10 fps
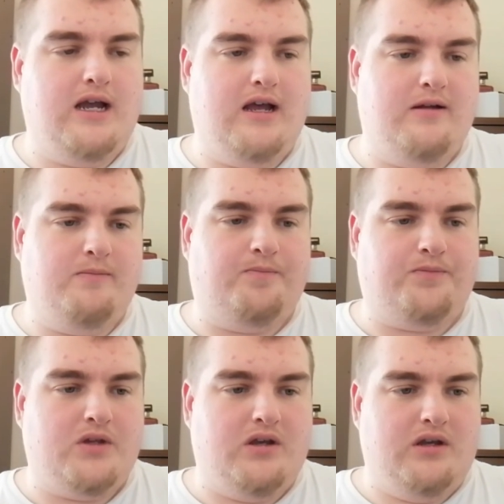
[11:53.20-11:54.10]

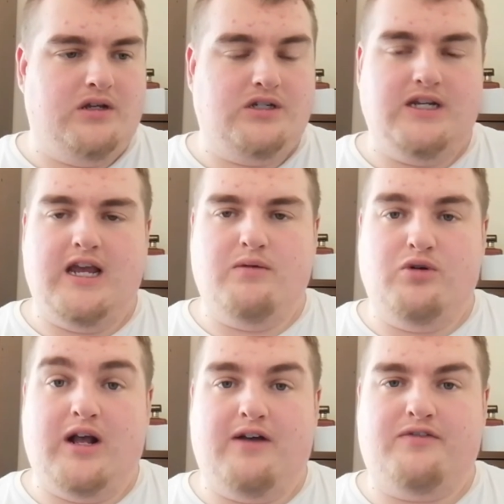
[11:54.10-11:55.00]
So yeah,
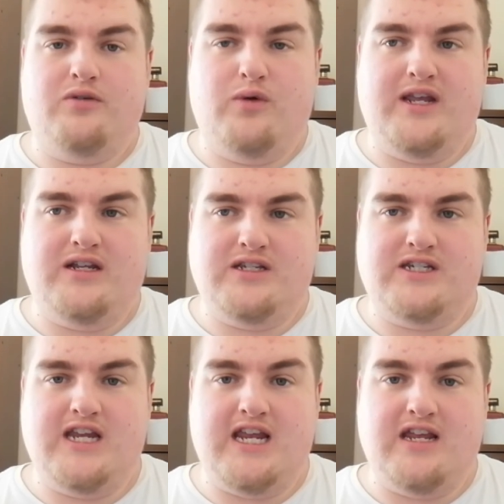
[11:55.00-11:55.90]
we'll have to wait and
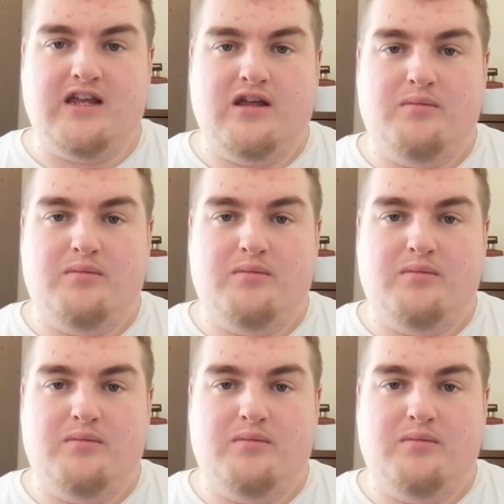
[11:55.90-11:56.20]
see.